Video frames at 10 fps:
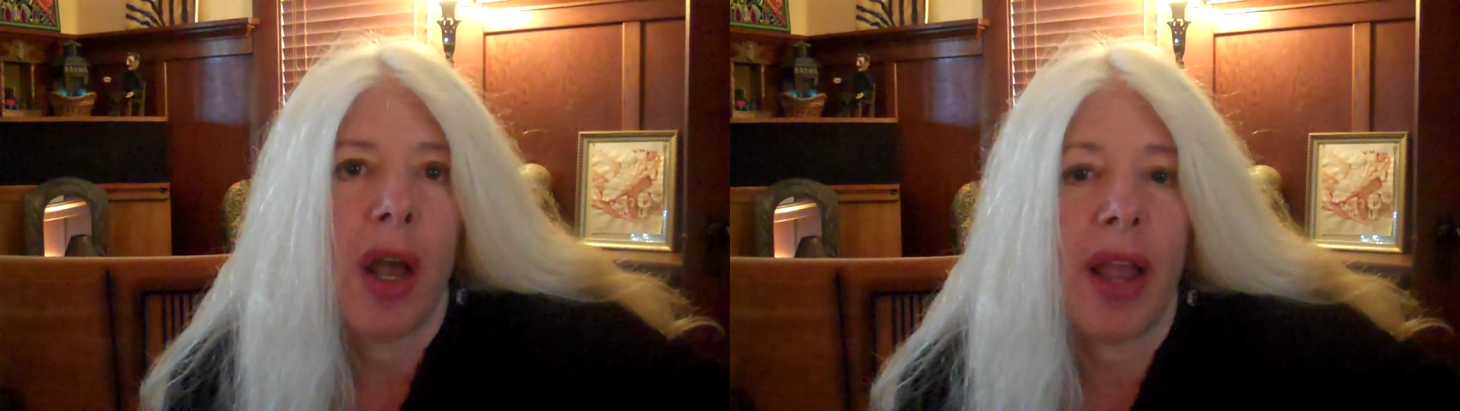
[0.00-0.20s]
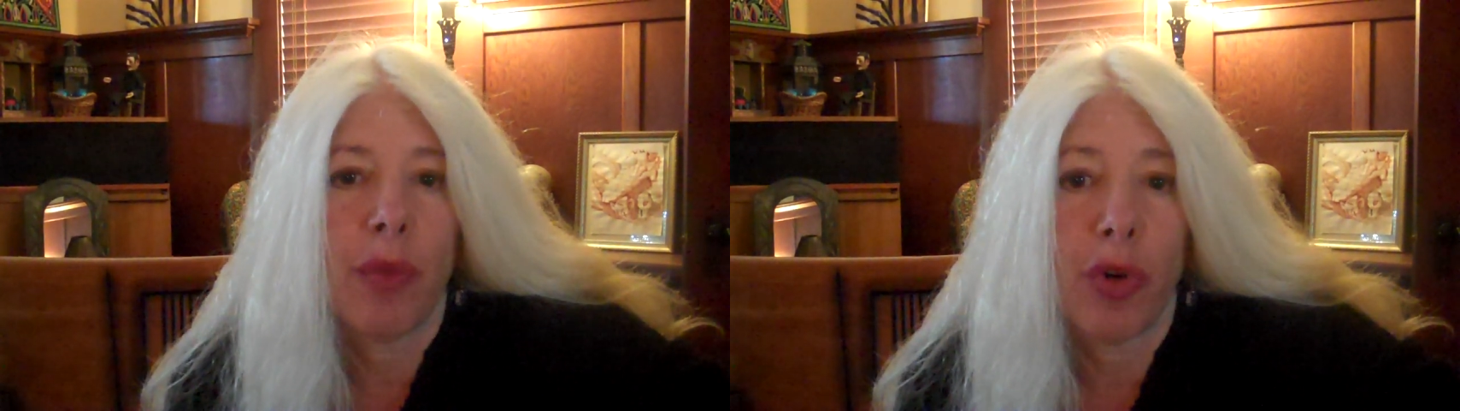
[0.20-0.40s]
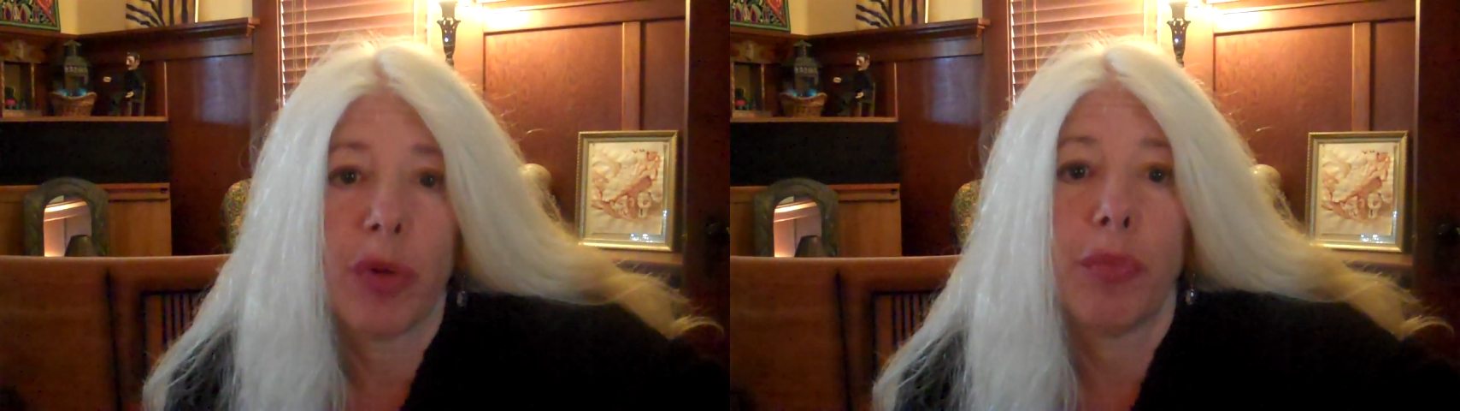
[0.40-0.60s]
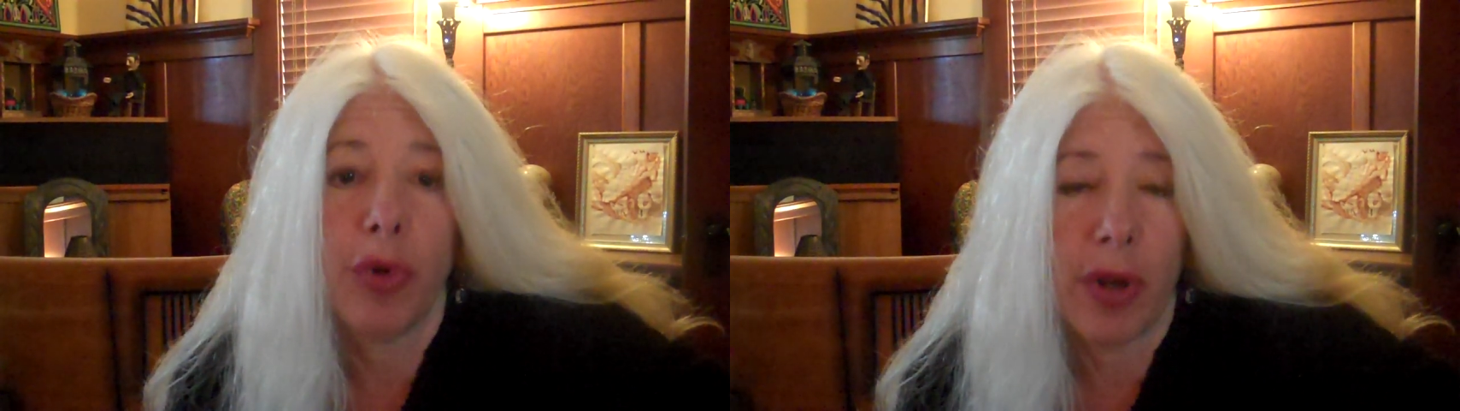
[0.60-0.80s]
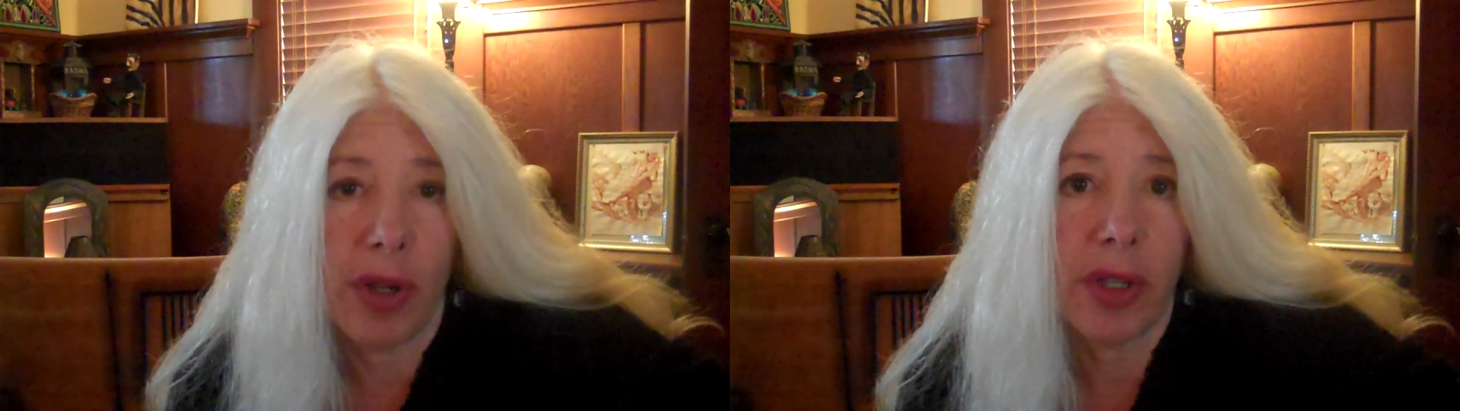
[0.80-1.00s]
I wrote a
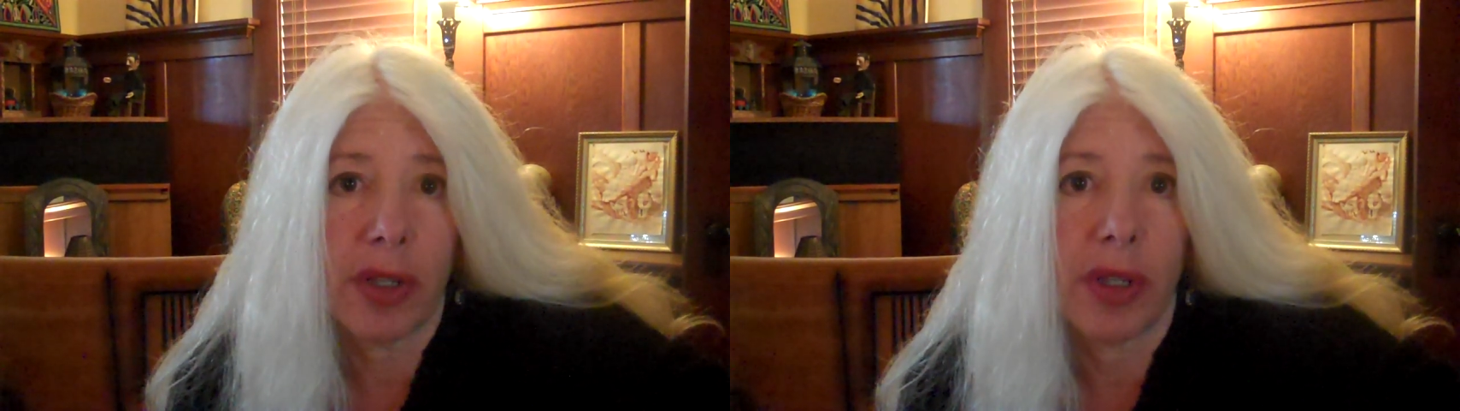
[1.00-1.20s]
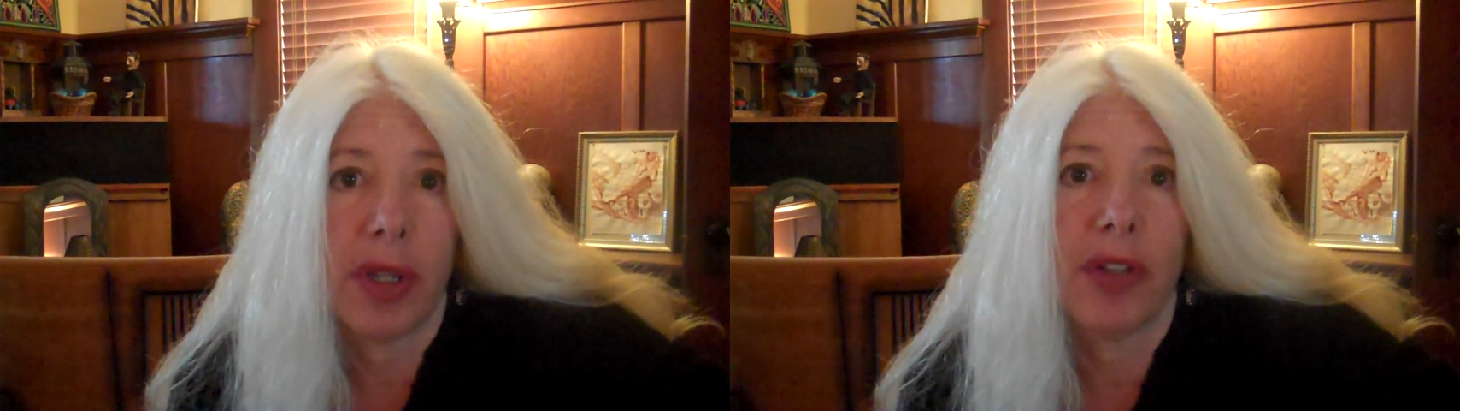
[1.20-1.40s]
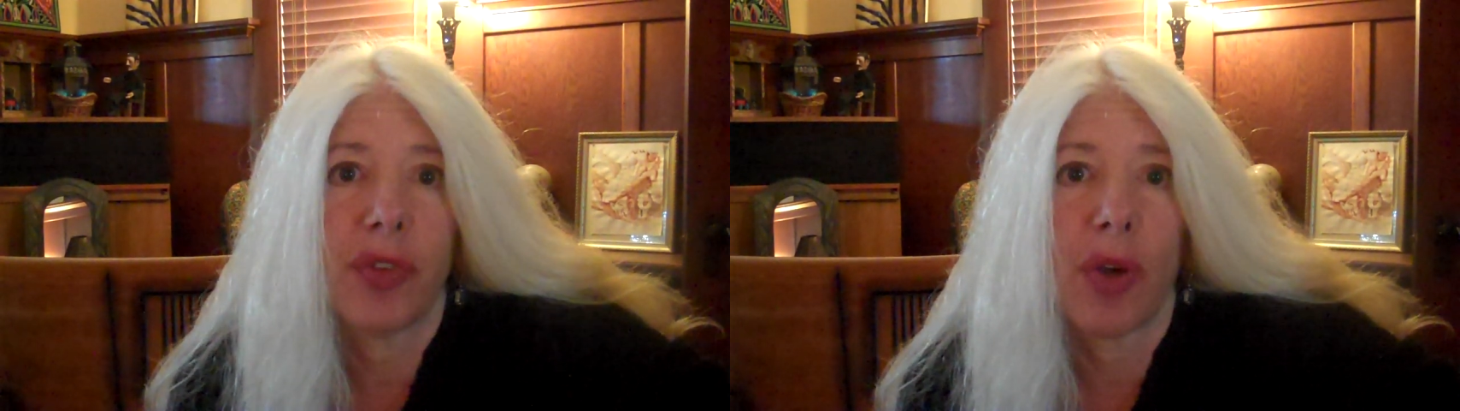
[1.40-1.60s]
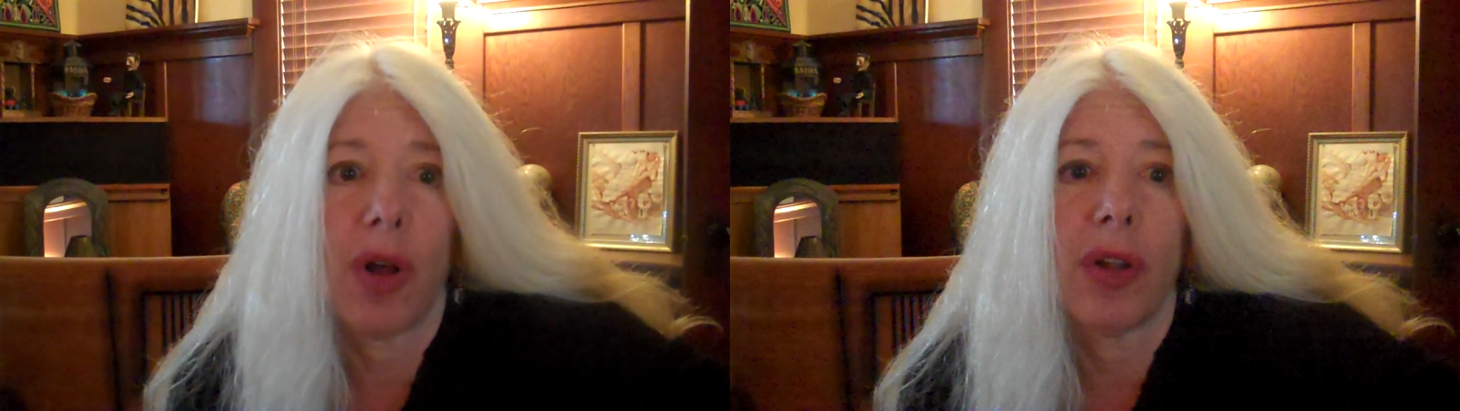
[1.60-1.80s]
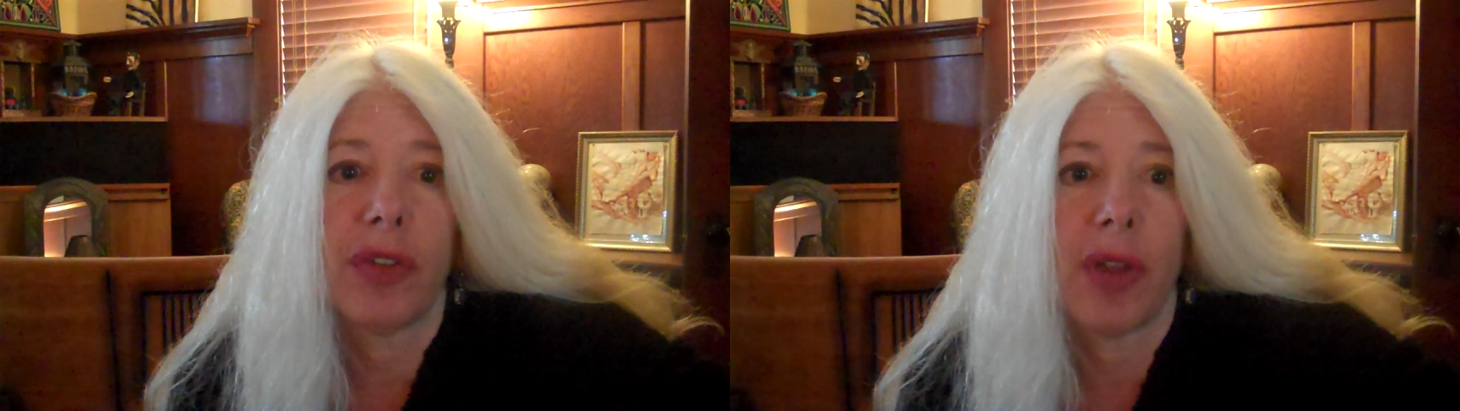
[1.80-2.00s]
book. It's
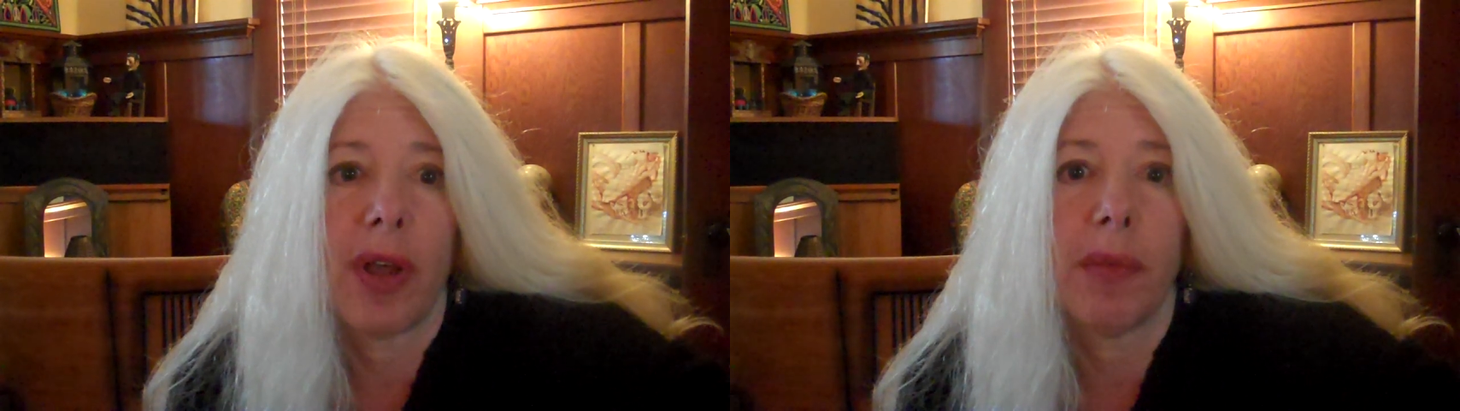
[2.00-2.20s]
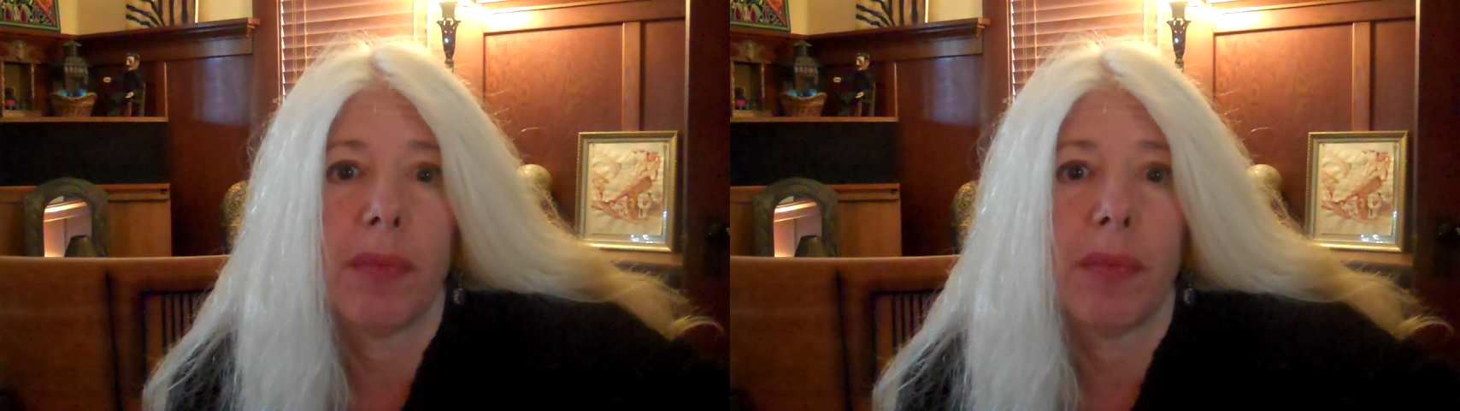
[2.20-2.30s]
called